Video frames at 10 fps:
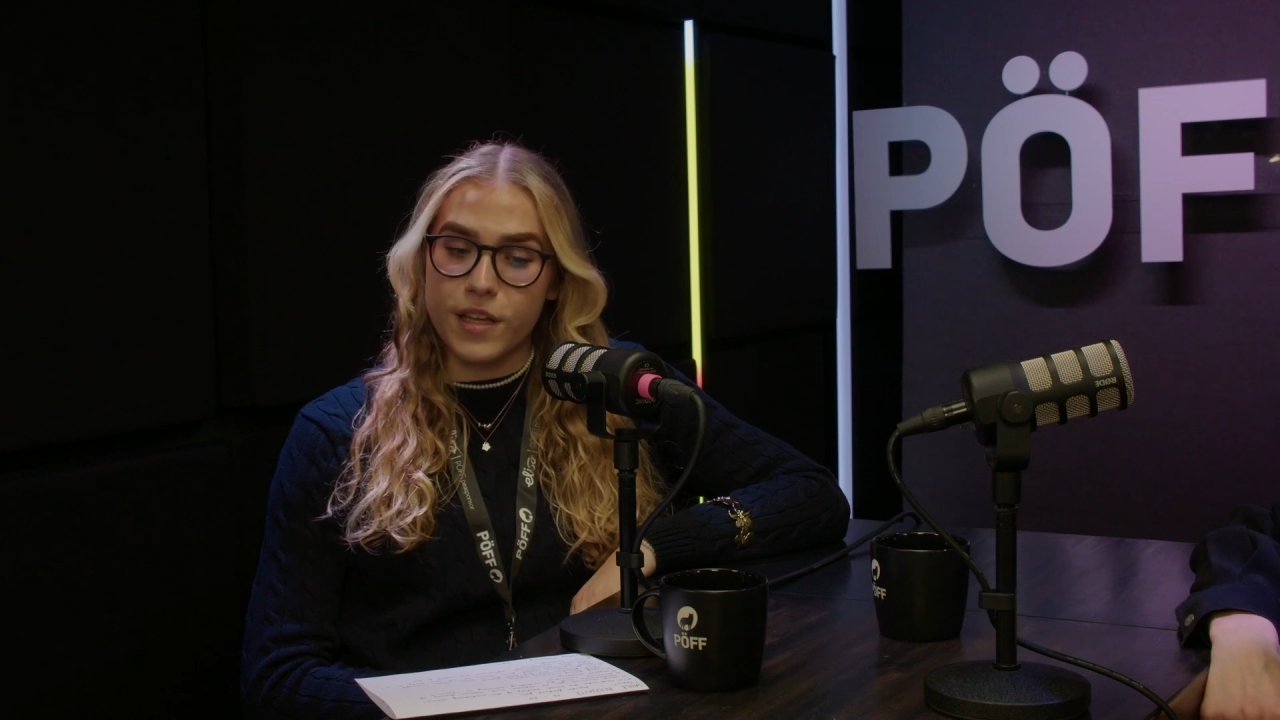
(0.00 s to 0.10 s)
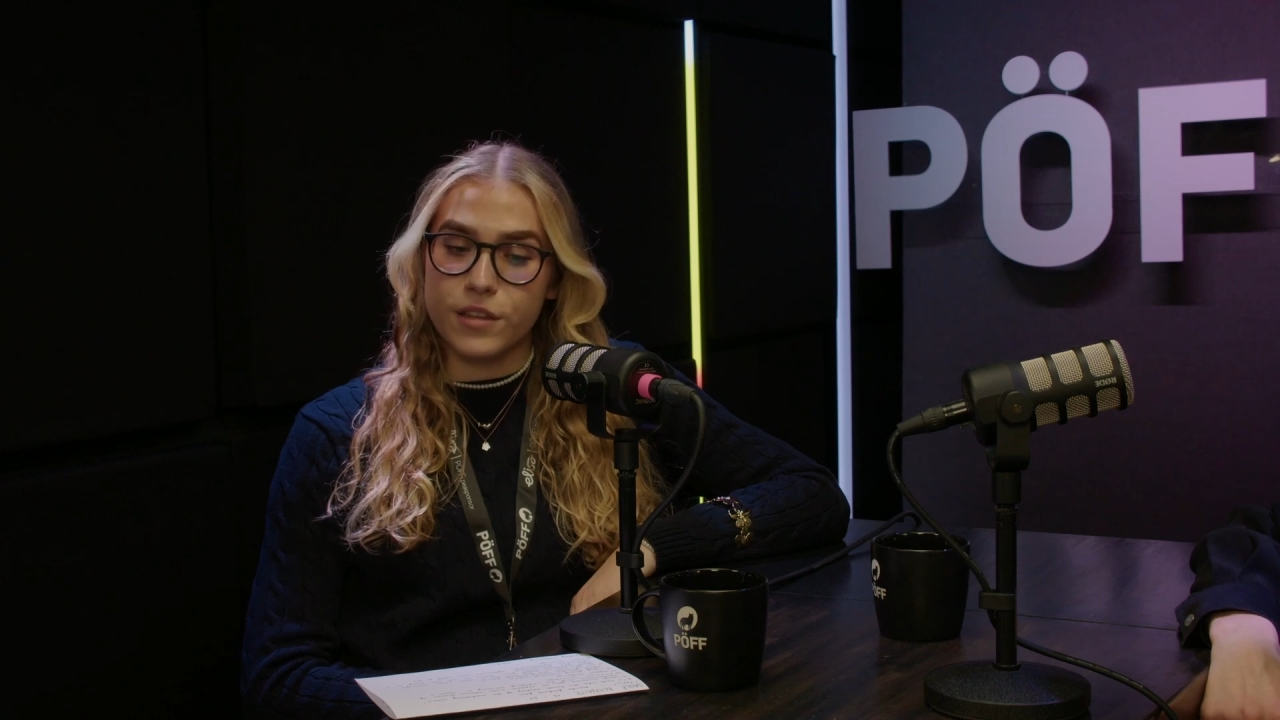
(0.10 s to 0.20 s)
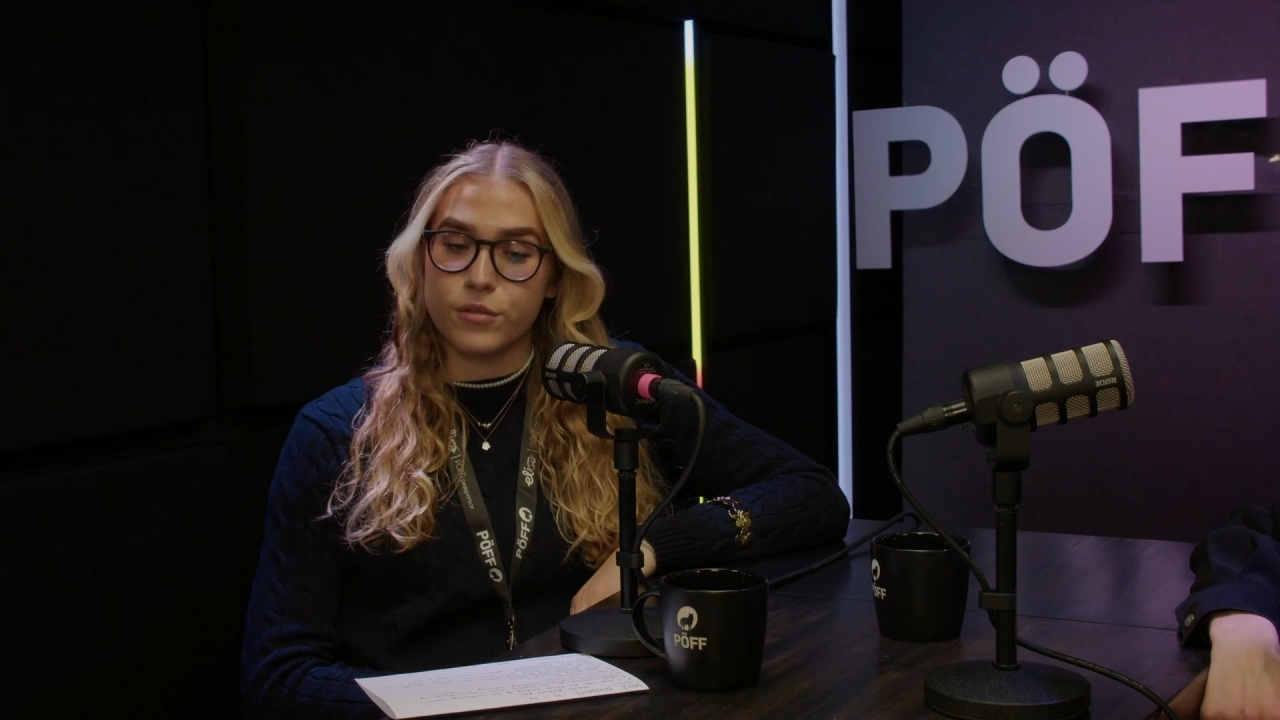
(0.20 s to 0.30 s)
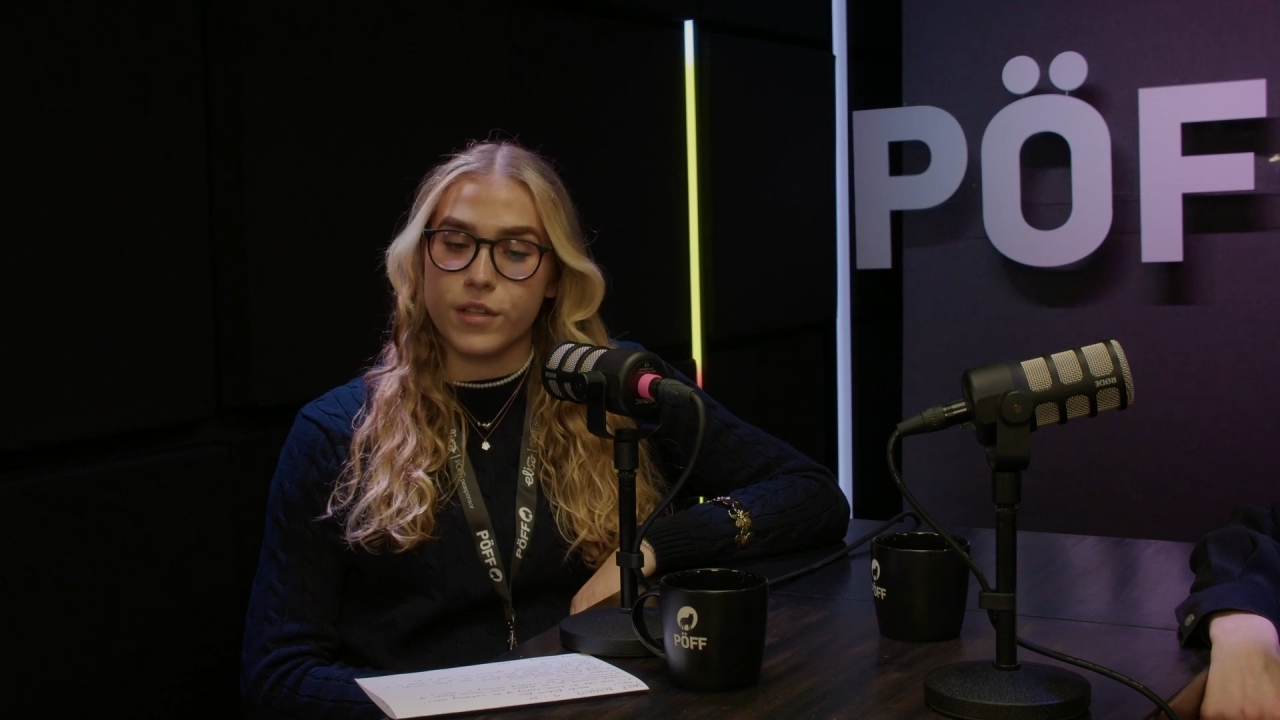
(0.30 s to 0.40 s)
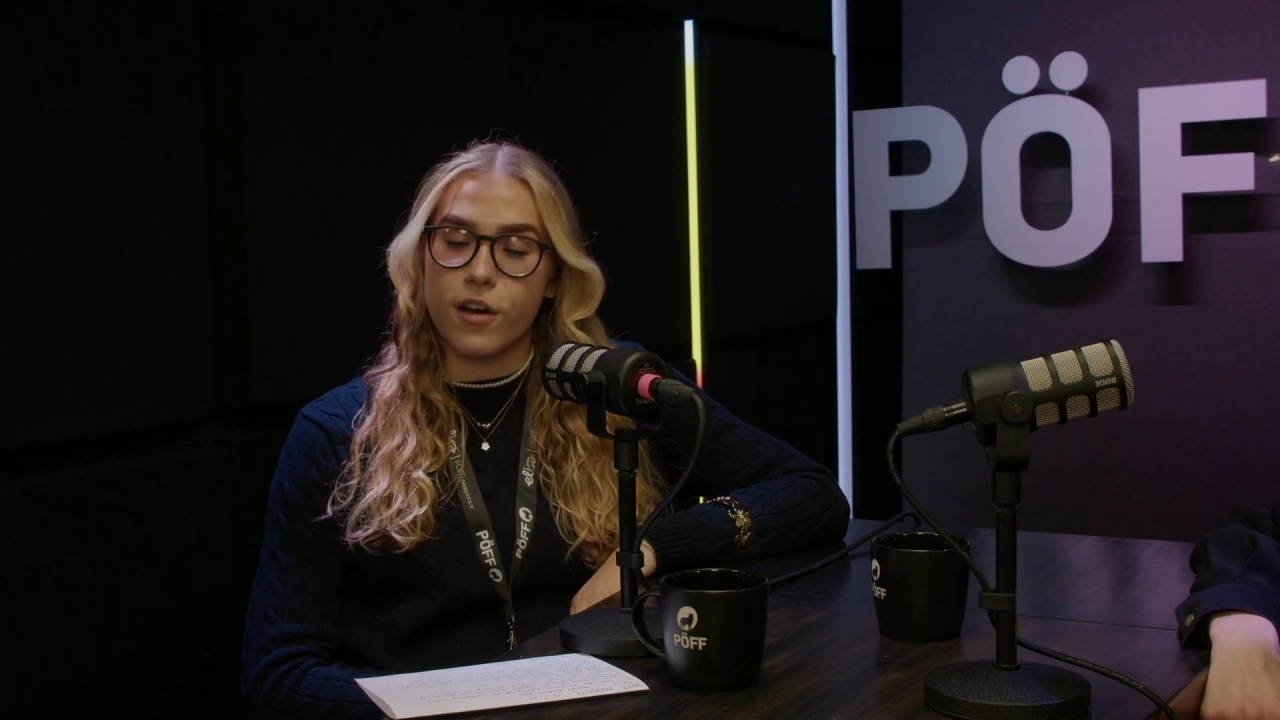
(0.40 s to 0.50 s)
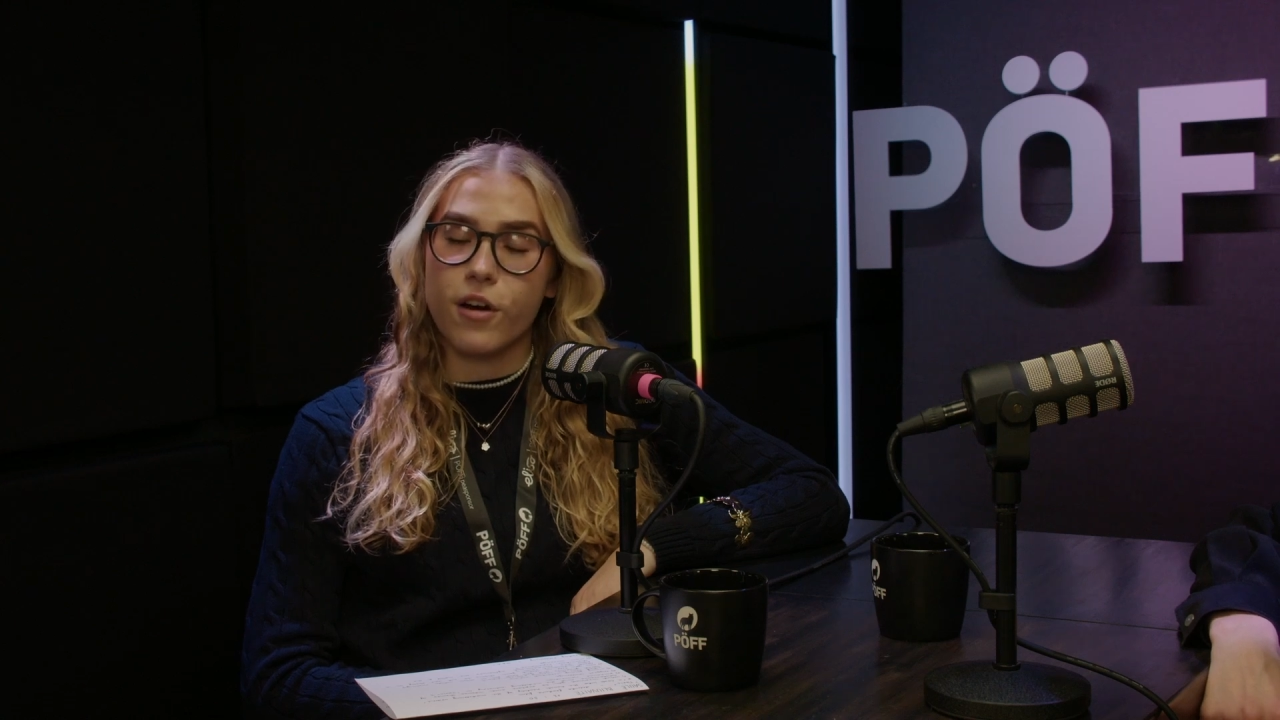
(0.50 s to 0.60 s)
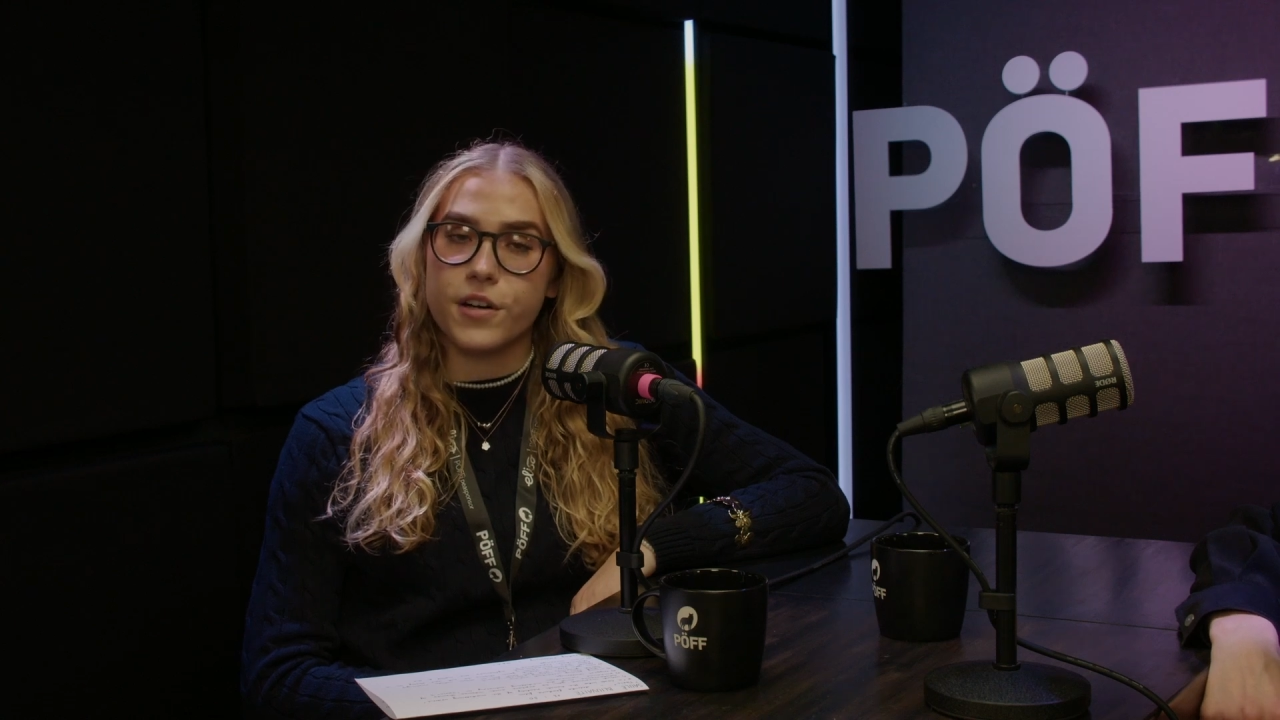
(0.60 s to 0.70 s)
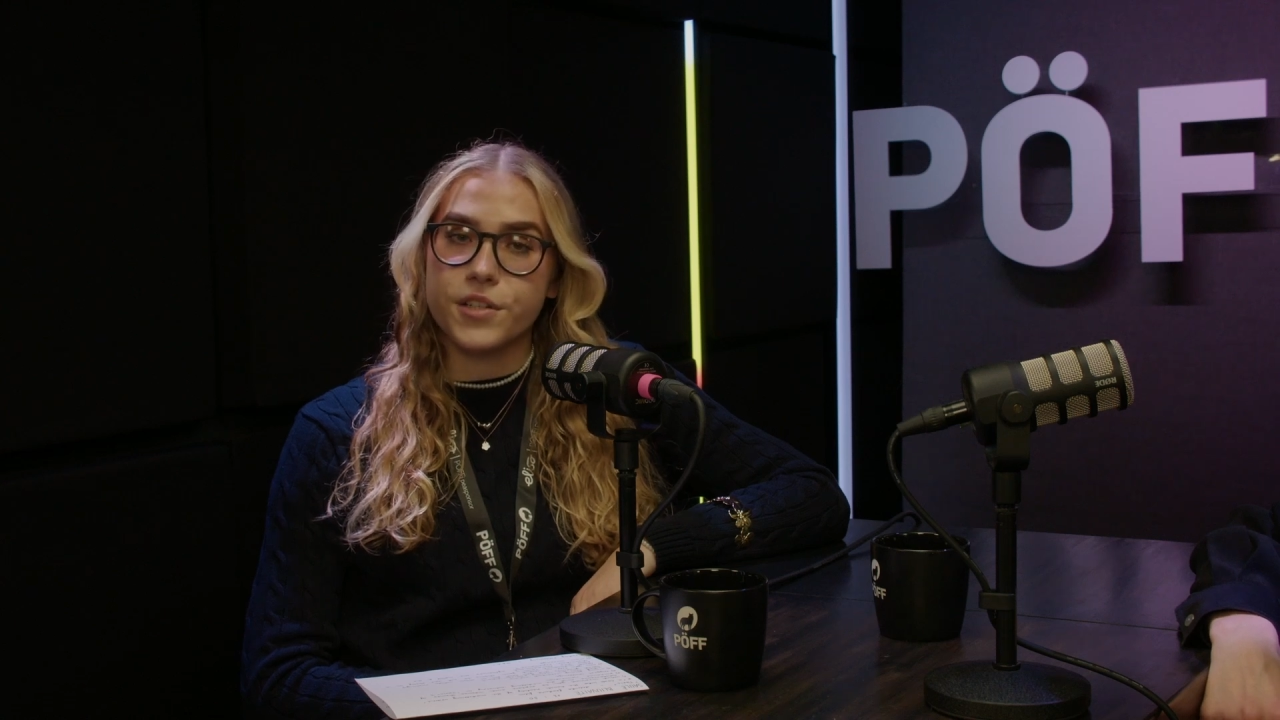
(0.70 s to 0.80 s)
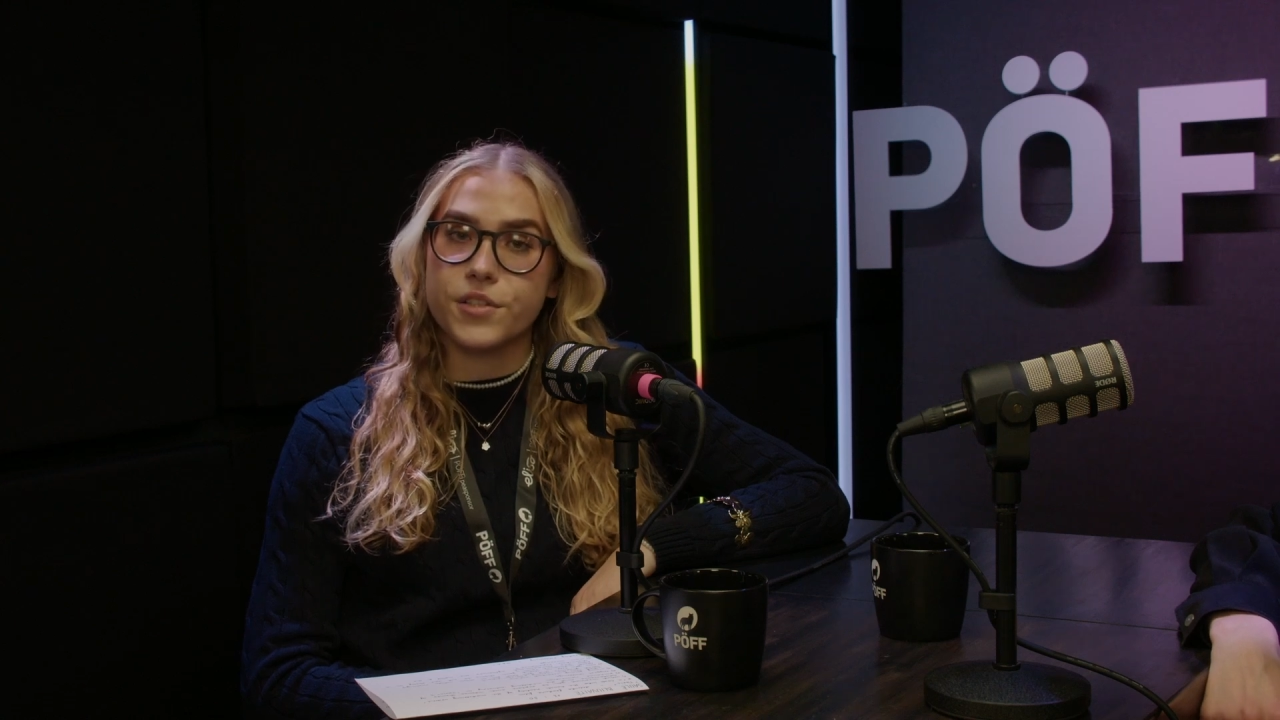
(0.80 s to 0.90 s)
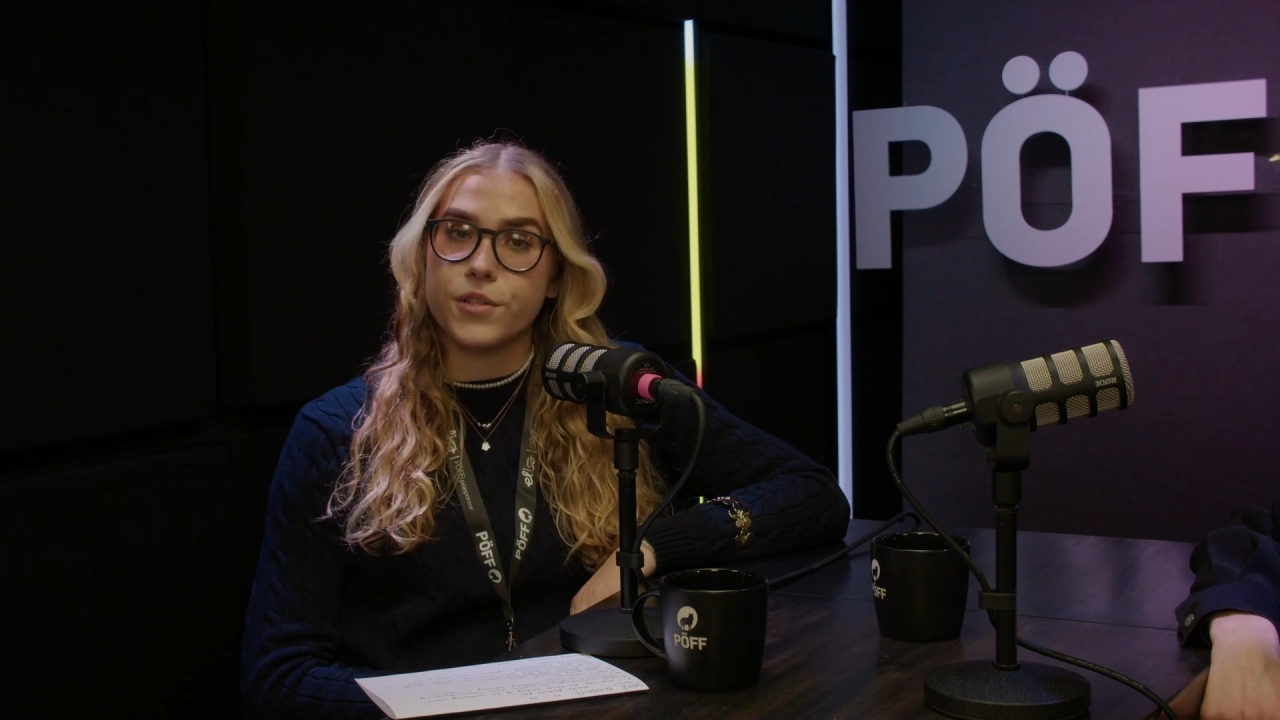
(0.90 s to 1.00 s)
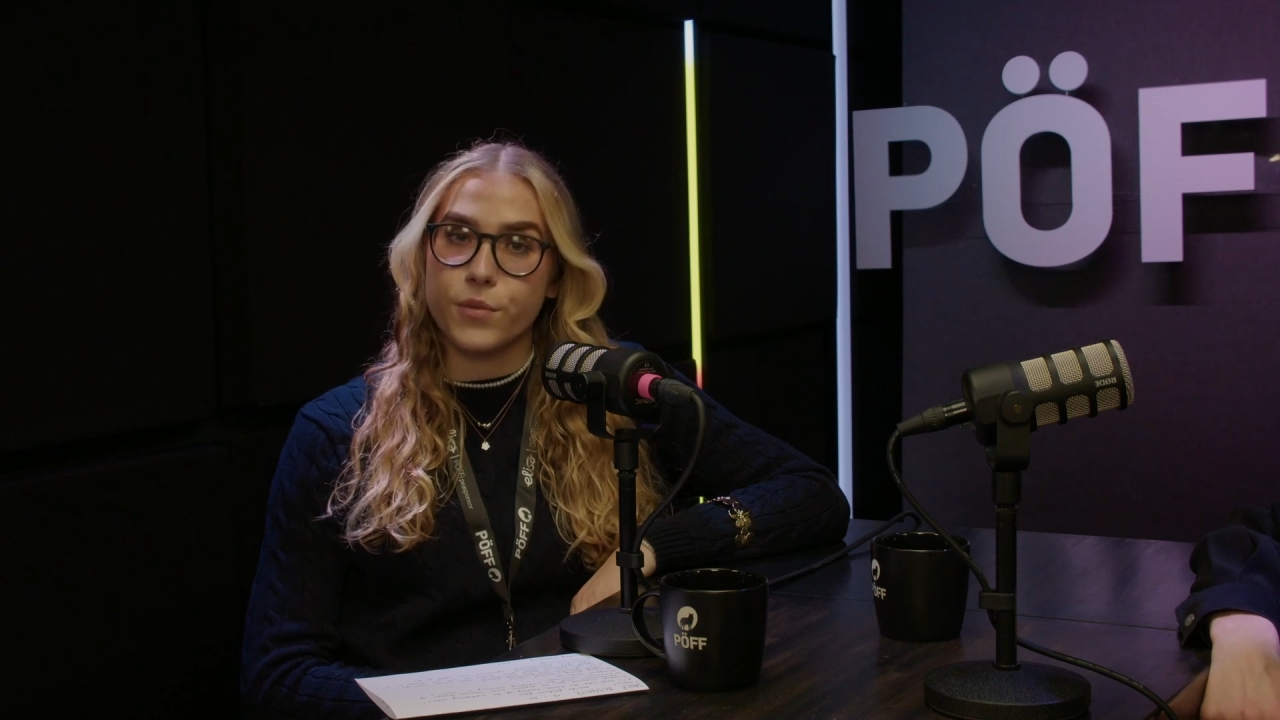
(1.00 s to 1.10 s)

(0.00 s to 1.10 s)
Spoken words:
into the harsh